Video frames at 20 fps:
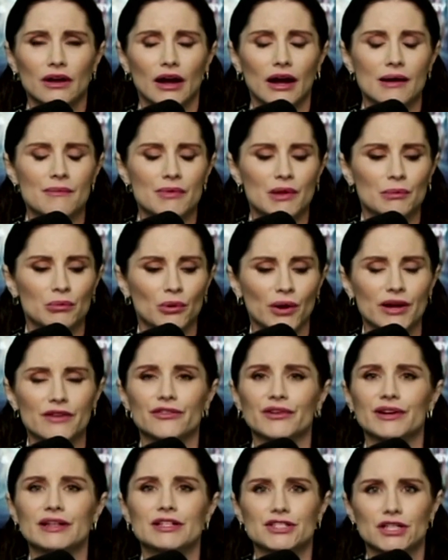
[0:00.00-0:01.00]
The
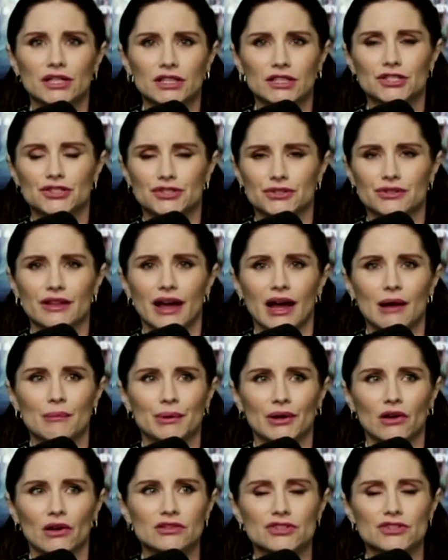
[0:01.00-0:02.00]
bravery it took to do that,
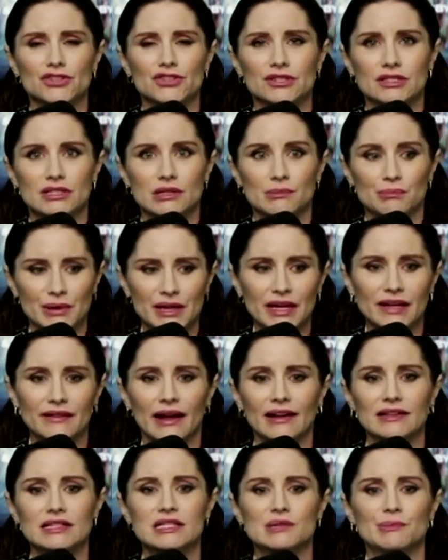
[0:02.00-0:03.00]
but also just to be in
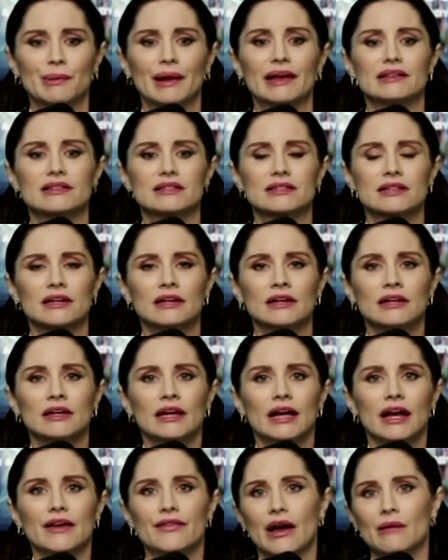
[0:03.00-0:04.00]
that space
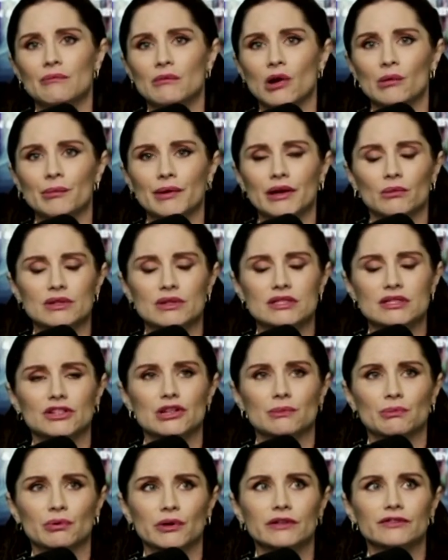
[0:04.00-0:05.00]
in that moment was
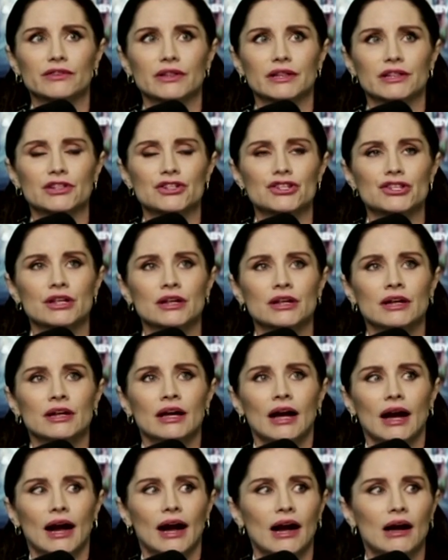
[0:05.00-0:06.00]
such a privilege.
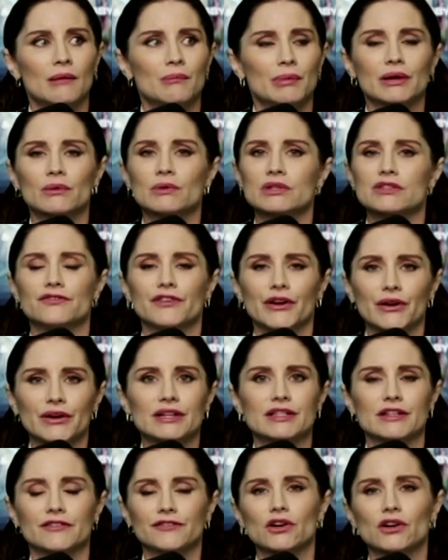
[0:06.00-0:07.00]
But it was very
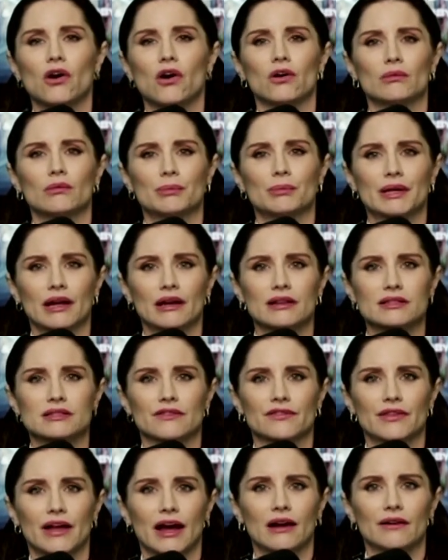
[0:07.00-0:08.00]
difficult because
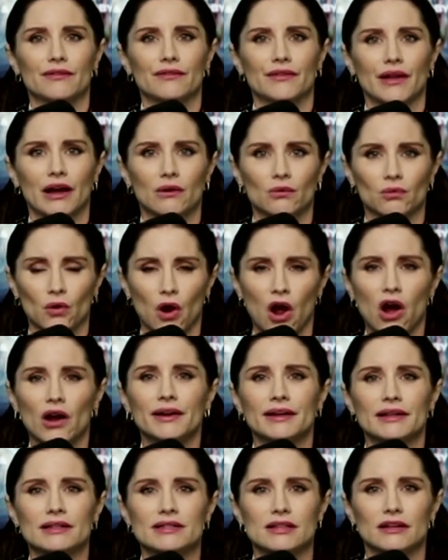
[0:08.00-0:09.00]
of that
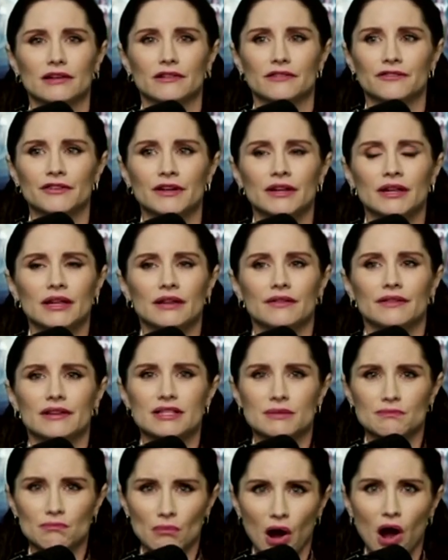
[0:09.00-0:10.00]
rawness of
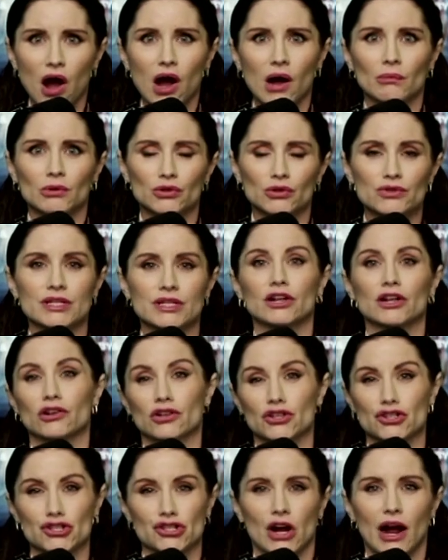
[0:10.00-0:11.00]
this mom losing
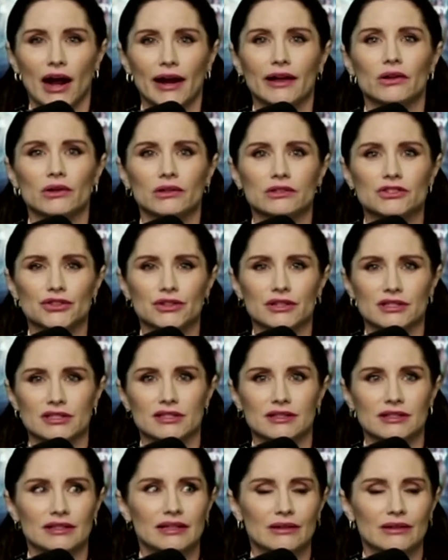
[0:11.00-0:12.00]
her child to
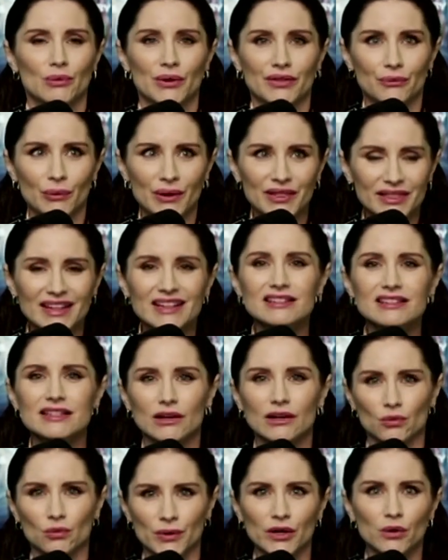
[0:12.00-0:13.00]
this. When things
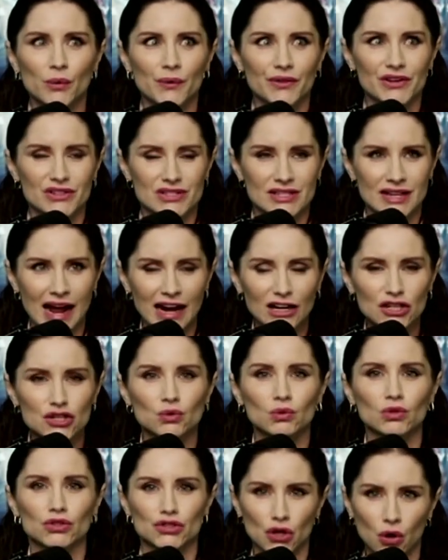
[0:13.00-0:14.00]
get real, when there's an
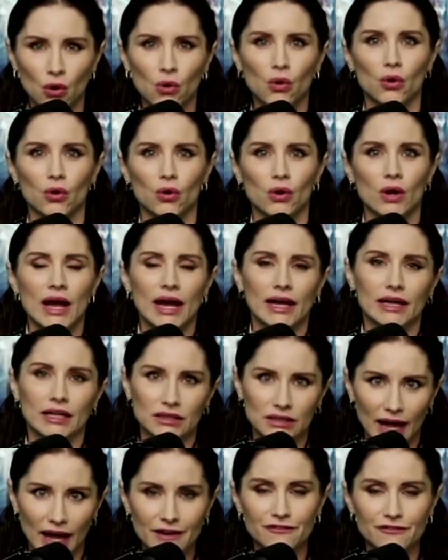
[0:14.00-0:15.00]
actual toll and a
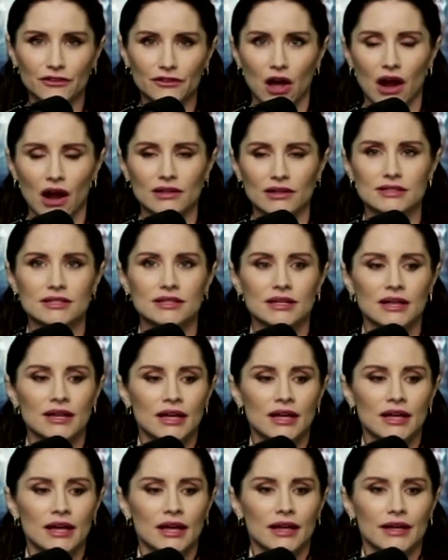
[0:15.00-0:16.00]
life lost,
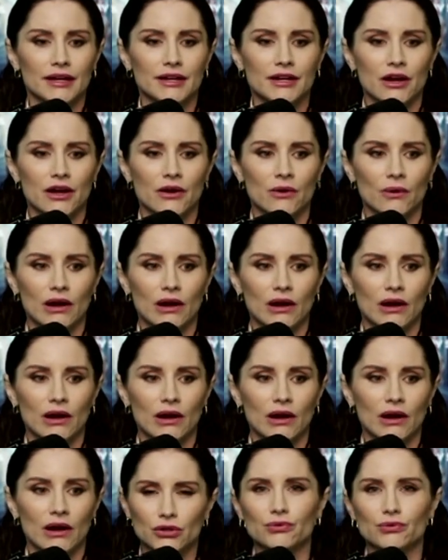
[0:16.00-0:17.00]

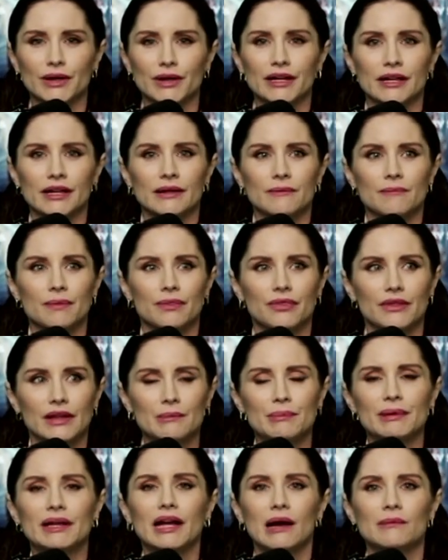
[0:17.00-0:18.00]
of children,
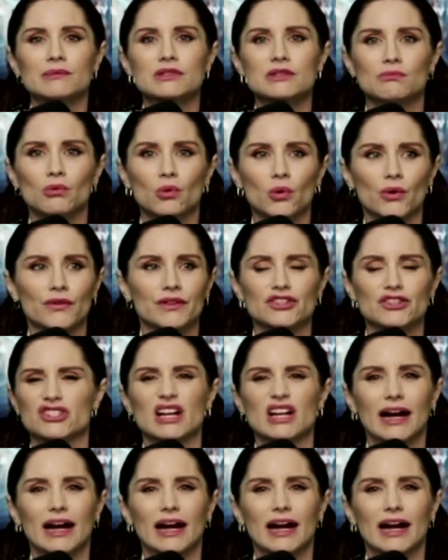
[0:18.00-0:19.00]
it becomes more than
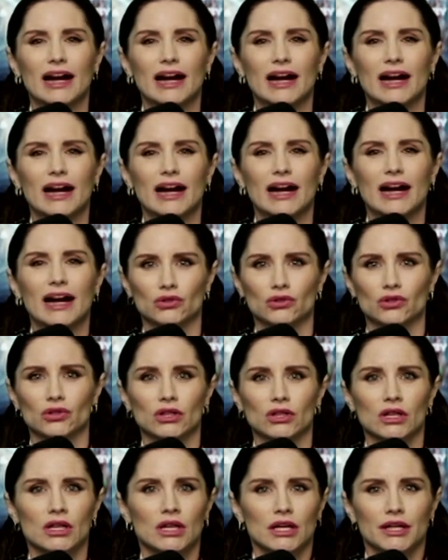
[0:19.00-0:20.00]
just
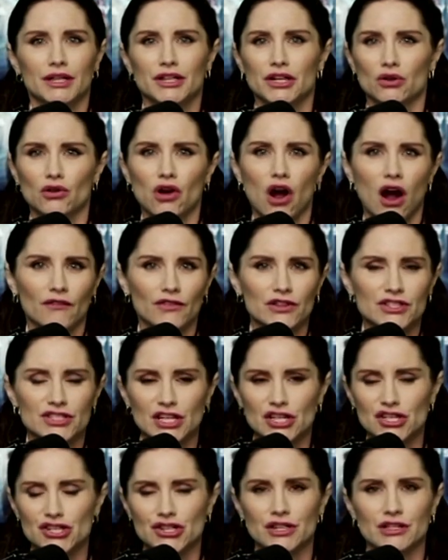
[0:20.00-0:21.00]
ideological,
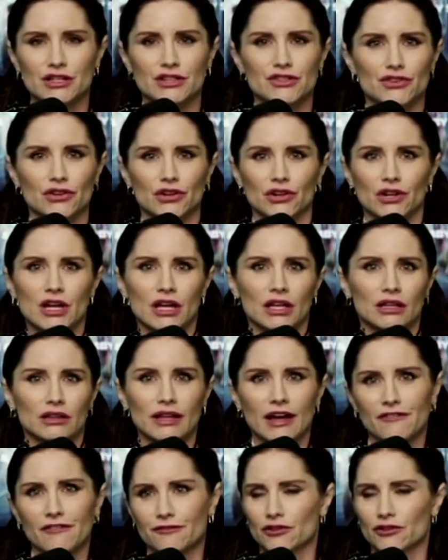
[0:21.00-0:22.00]
conversations or
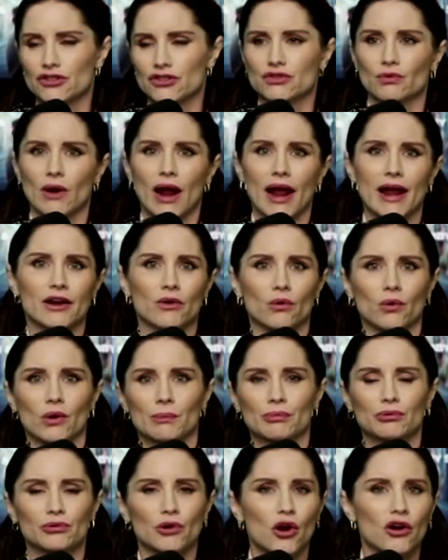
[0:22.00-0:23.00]
left versus right
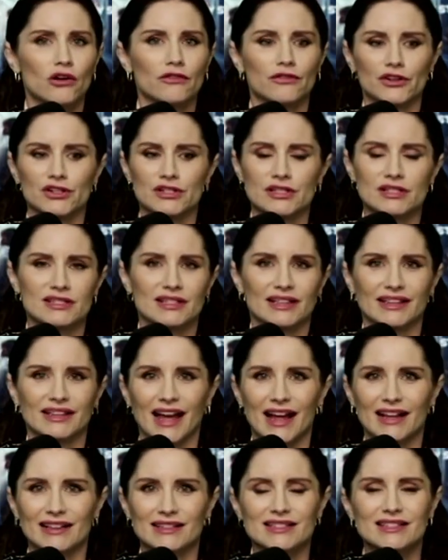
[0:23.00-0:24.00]
or pro versus
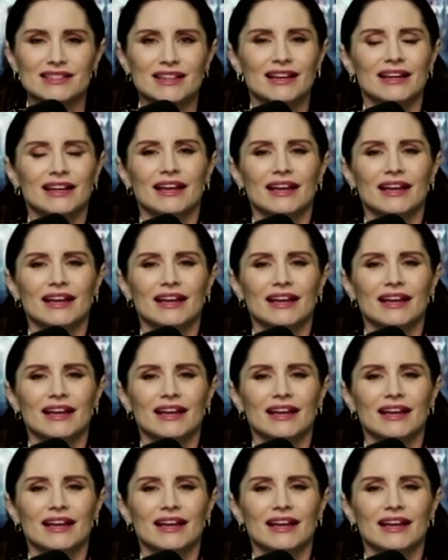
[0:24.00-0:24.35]
against.